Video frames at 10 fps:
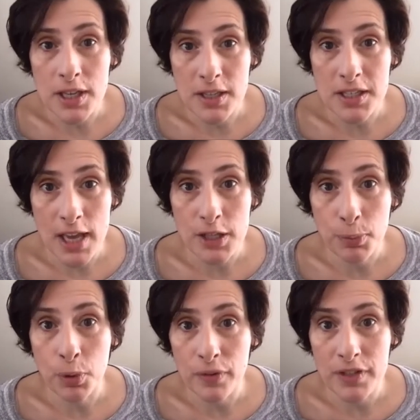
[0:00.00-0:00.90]
in the
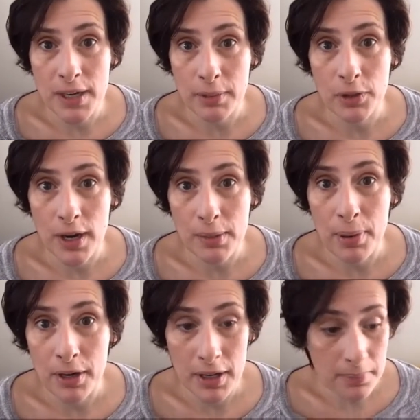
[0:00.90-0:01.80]
cesspool of the Democratic
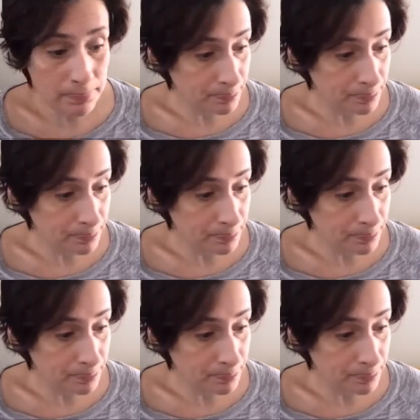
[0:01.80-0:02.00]
Party.